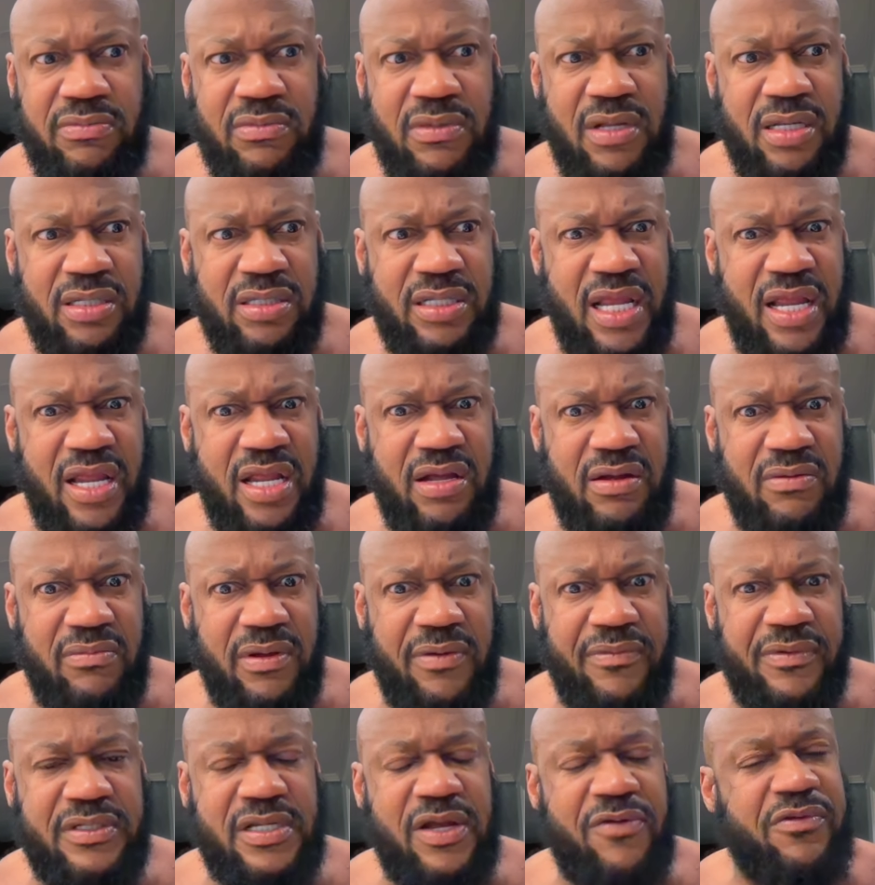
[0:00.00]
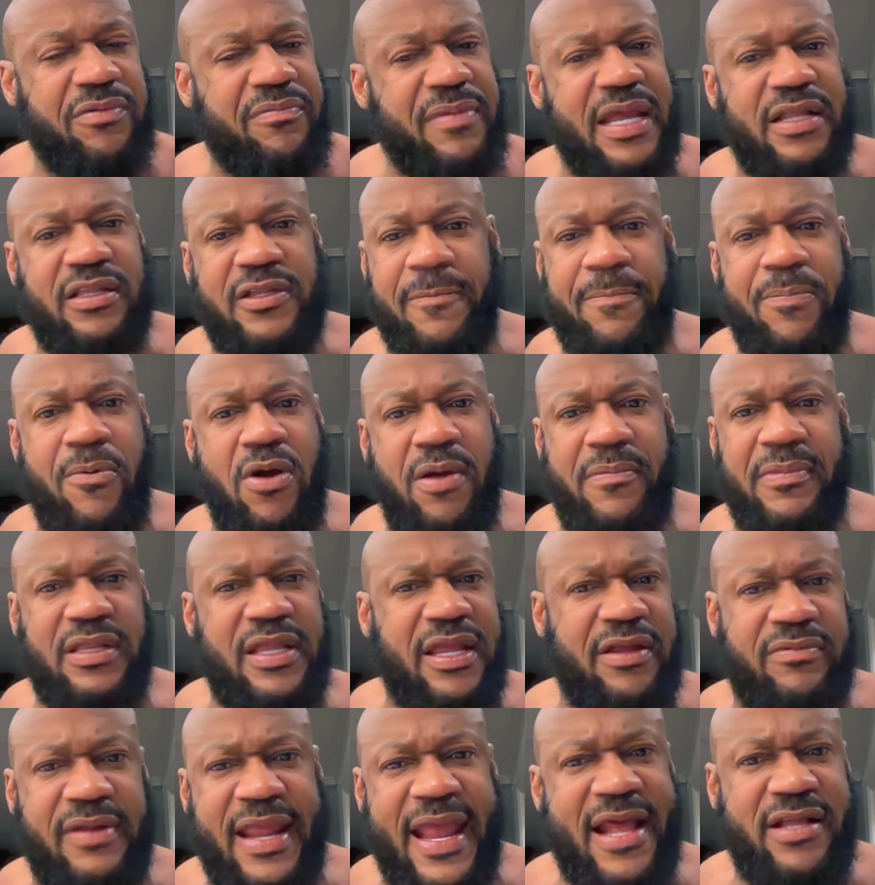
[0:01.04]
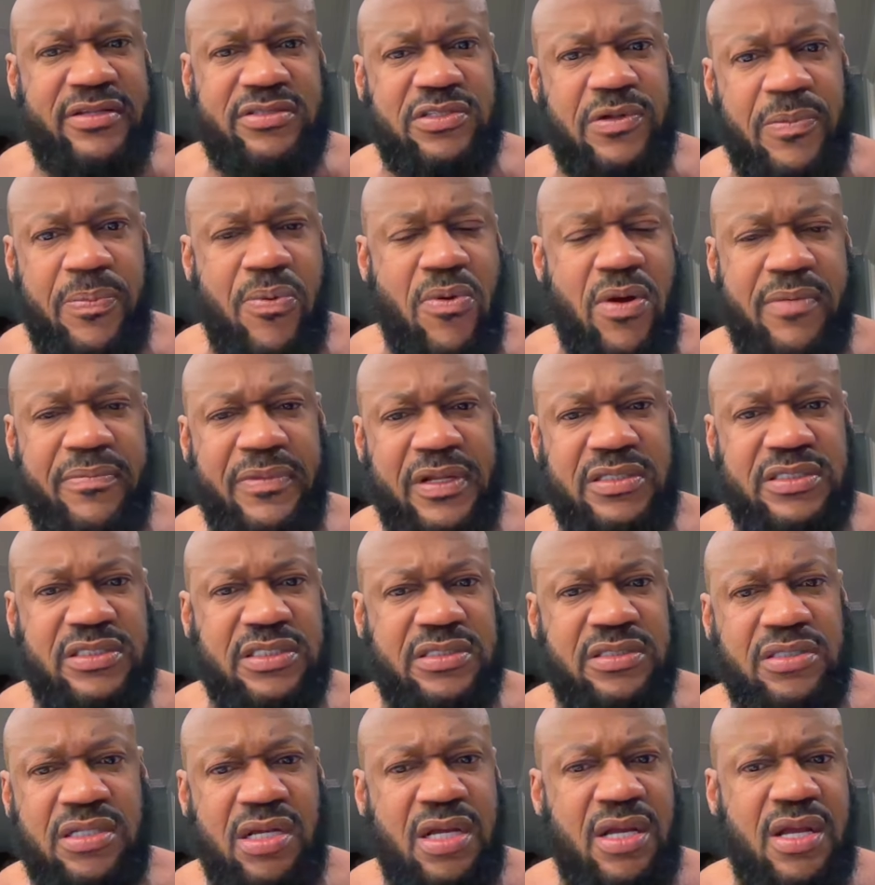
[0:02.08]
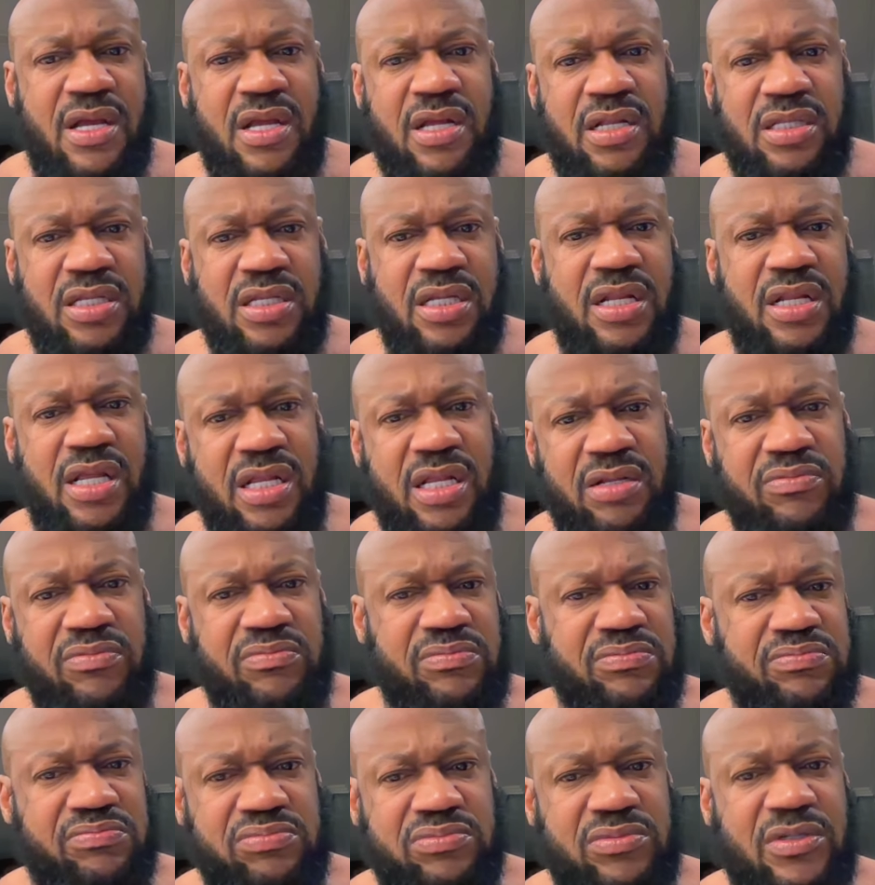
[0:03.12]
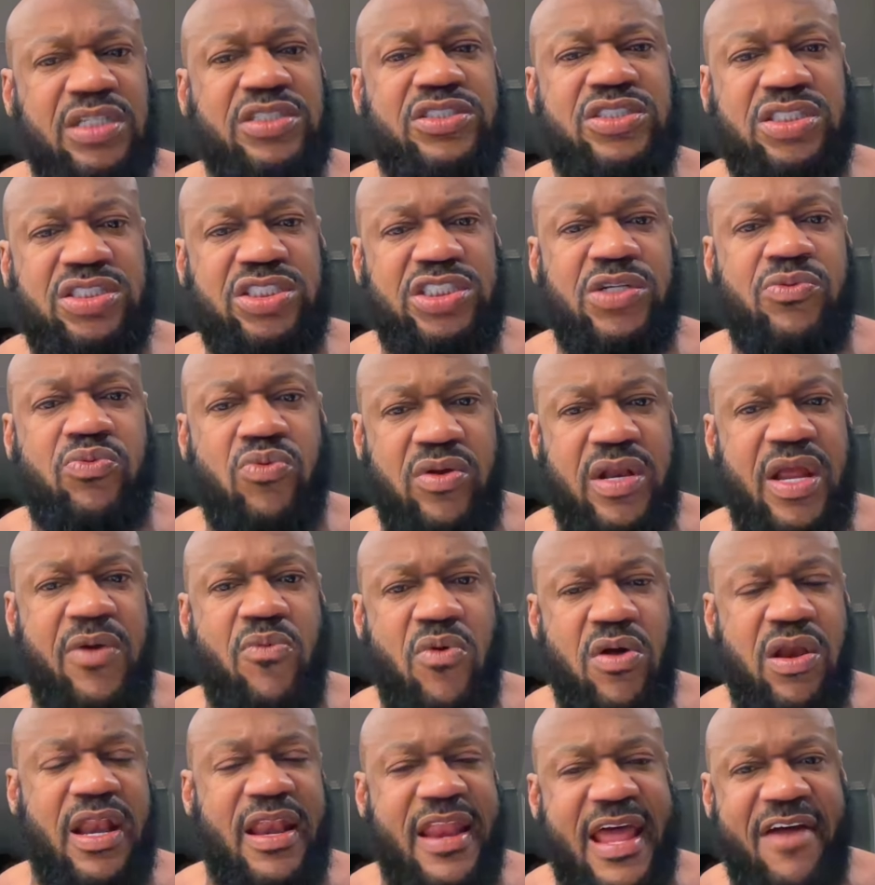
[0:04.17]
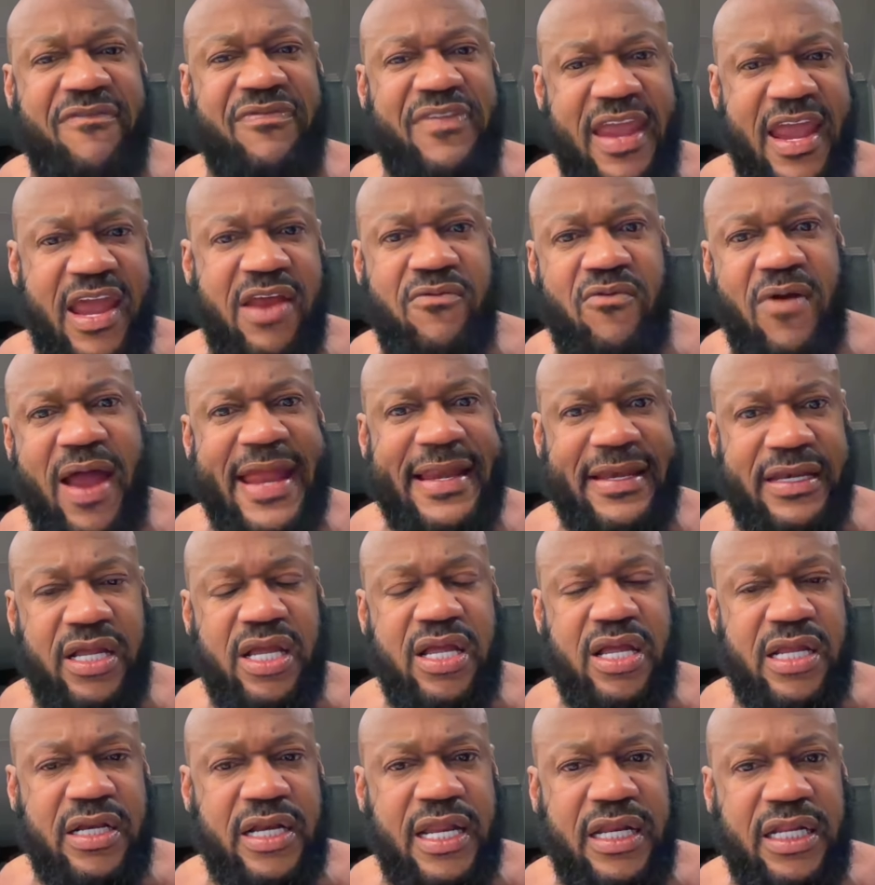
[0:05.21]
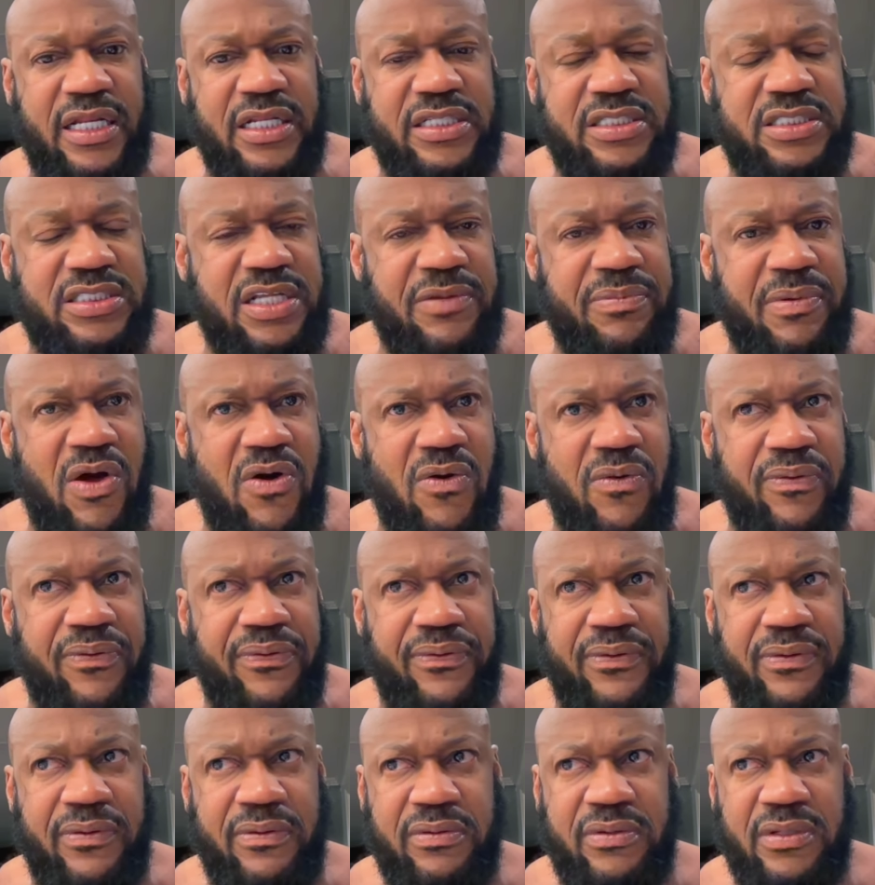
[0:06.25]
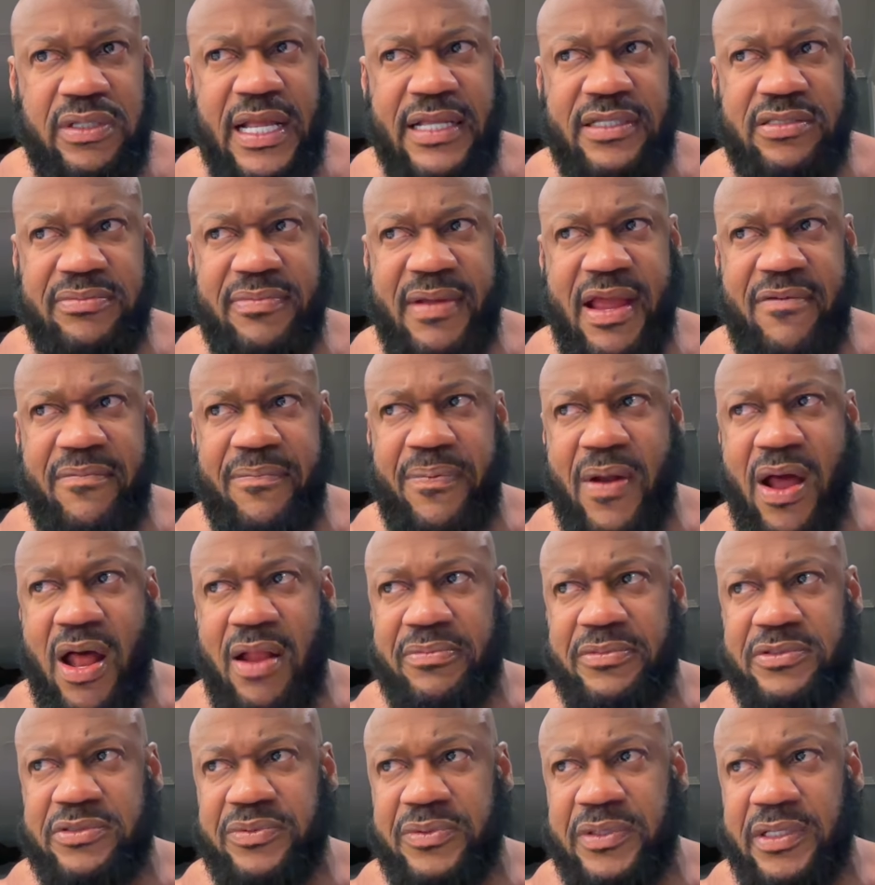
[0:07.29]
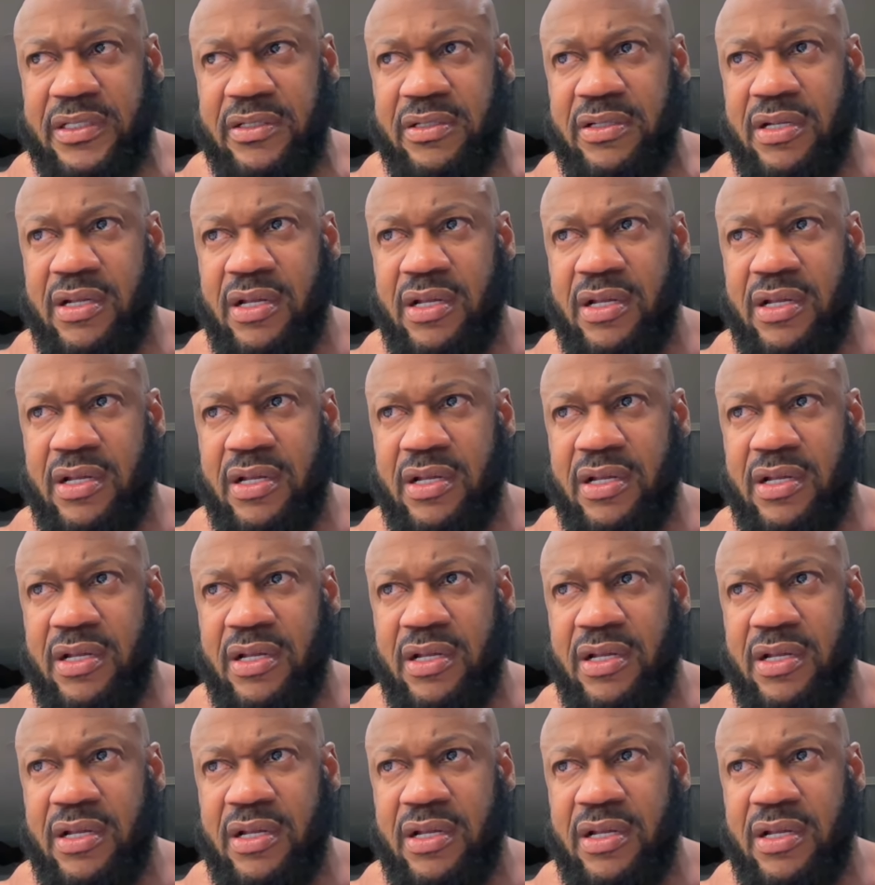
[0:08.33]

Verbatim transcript: Like, damn, every time we make the appointment, they canceled appointments, and then they because she wanted they wanted left and right done. They needed to see both. That's what I'm having problems with.